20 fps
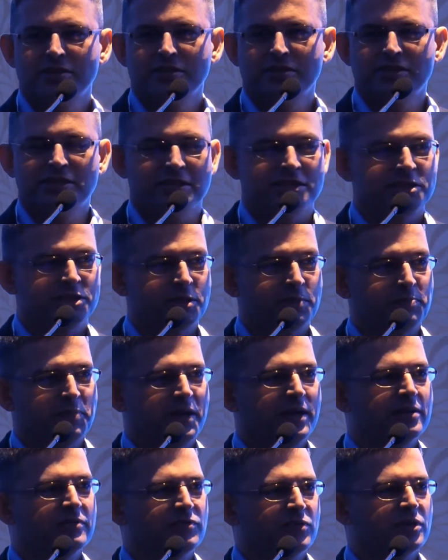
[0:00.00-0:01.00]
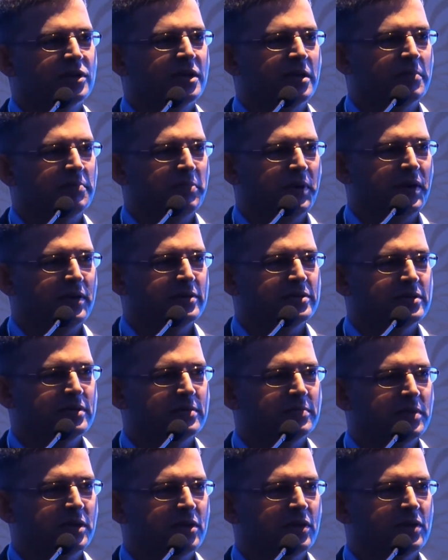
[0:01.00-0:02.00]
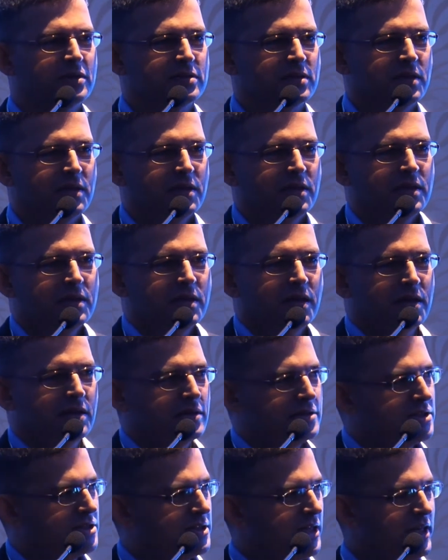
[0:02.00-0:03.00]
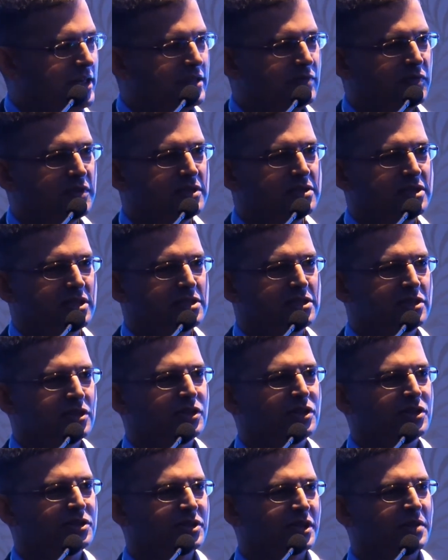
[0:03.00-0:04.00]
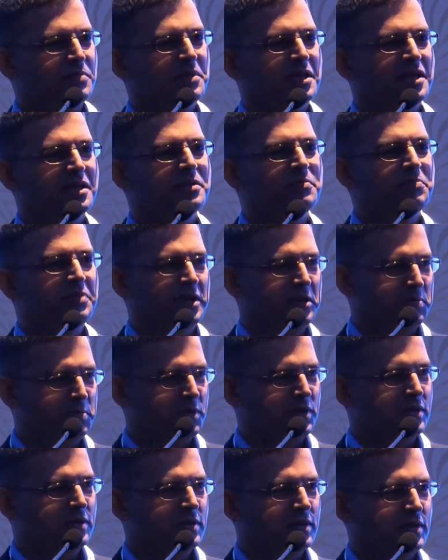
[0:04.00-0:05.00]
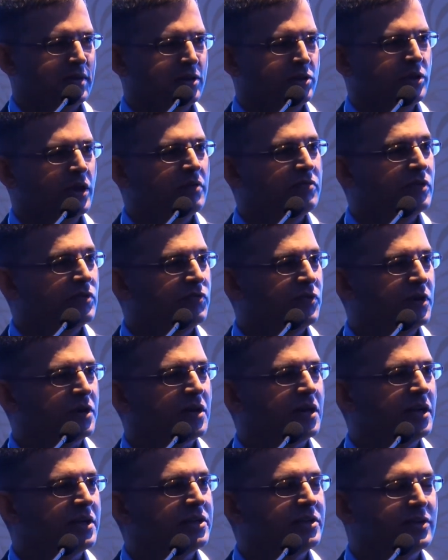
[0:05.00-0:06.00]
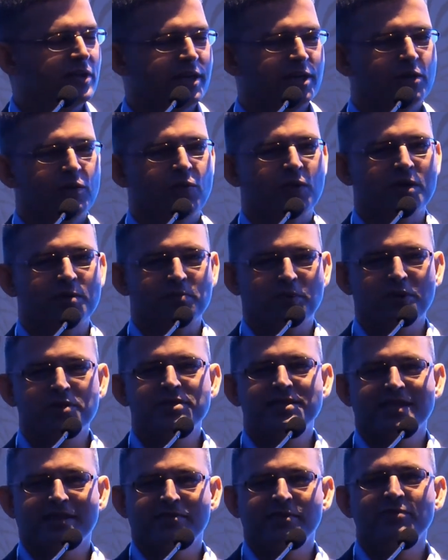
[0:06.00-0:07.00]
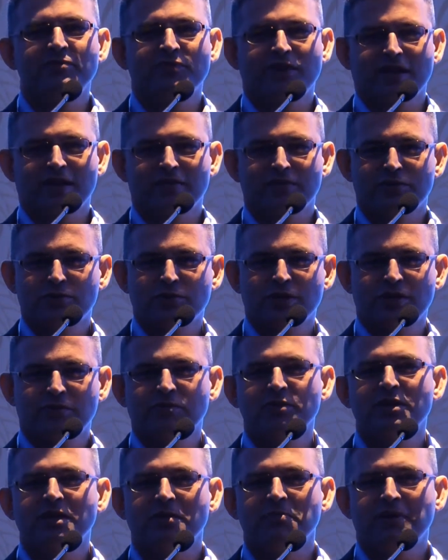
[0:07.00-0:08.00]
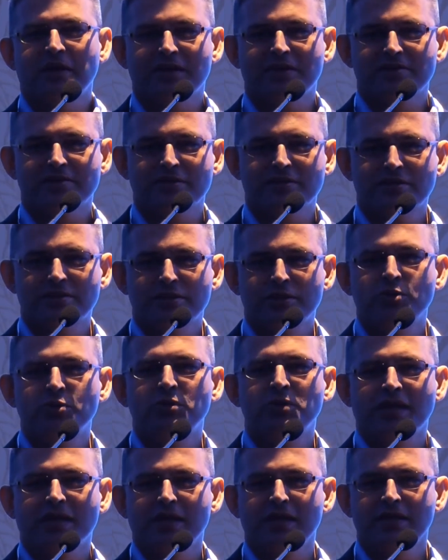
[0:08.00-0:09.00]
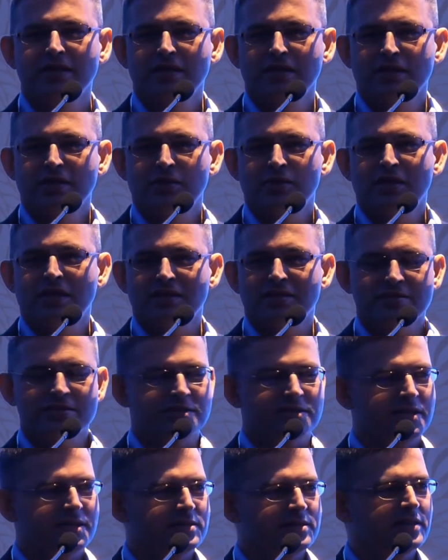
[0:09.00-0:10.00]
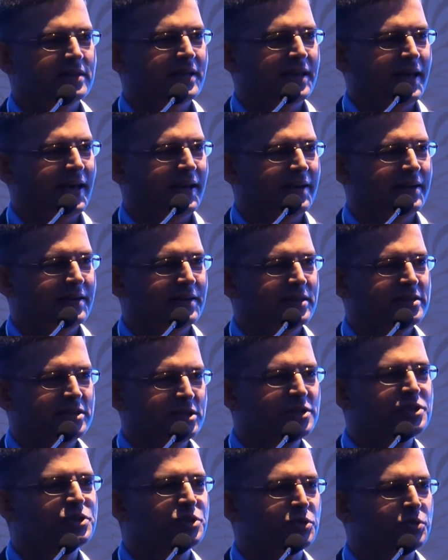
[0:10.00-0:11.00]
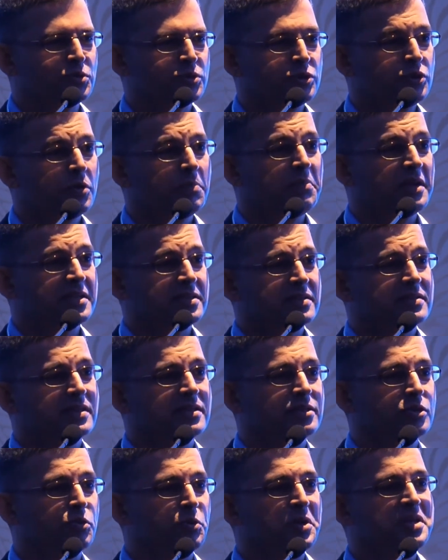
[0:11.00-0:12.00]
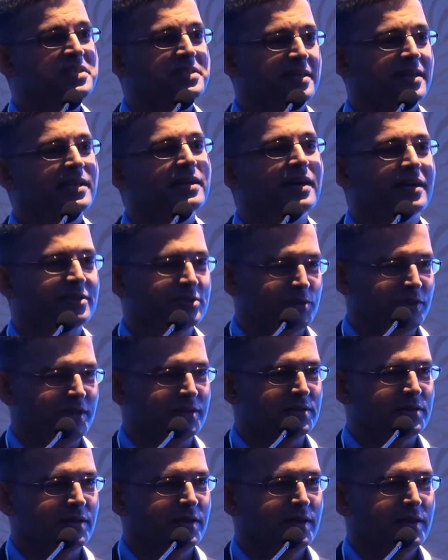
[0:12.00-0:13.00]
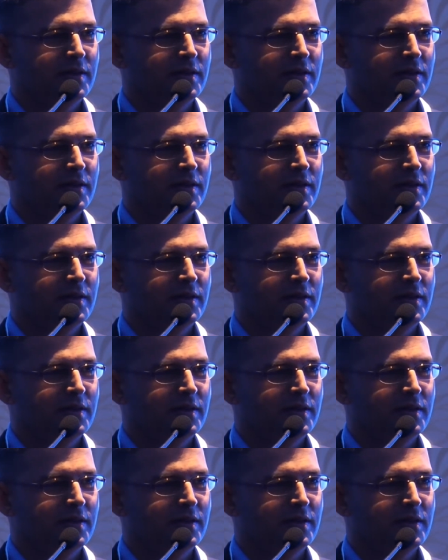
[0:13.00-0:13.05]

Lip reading: Japan for comparison, because a state with just 33 million people, you have a fertility rate of 1.75. To give you comparisons, UK, United States and Canada is just 2. You're better than the OECD countries.